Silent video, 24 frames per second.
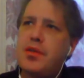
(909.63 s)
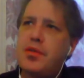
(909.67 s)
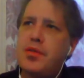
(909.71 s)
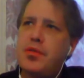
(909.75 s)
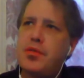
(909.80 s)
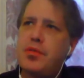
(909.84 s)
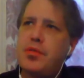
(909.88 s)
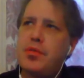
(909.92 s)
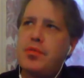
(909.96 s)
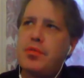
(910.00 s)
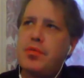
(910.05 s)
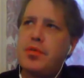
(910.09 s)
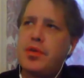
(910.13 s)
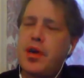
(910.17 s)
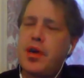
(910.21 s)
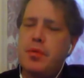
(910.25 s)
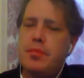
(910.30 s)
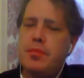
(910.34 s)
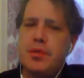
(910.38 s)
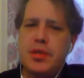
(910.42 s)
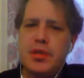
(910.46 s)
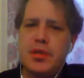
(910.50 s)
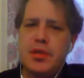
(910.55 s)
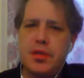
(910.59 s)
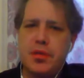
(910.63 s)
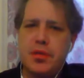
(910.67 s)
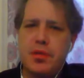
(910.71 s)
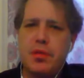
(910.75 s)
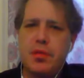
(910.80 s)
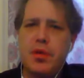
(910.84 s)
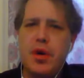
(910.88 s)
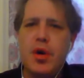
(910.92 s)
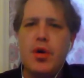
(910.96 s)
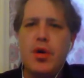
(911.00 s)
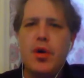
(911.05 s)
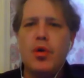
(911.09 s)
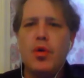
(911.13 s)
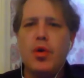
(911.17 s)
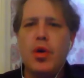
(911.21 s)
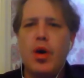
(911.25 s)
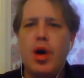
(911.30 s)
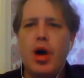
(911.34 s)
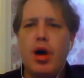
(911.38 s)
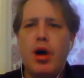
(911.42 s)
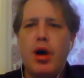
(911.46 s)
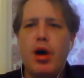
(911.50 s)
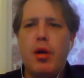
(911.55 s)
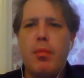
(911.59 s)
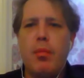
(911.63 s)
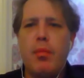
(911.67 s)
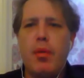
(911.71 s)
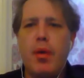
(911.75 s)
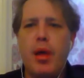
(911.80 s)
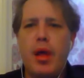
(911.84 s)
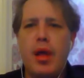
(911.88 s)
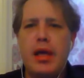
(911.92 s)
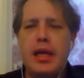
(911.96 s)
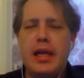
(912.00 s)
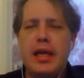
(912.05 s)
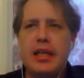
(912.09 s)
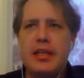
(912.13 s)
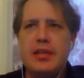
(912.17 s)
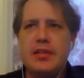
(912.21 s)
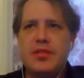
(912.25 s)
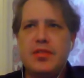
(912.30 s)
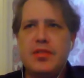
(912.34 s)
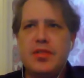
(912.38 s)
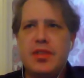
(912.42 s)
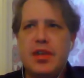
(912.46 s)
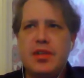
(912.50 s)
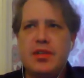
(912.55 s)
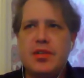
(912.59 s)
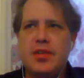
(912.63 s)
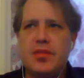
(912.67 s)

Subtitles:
who come to you, is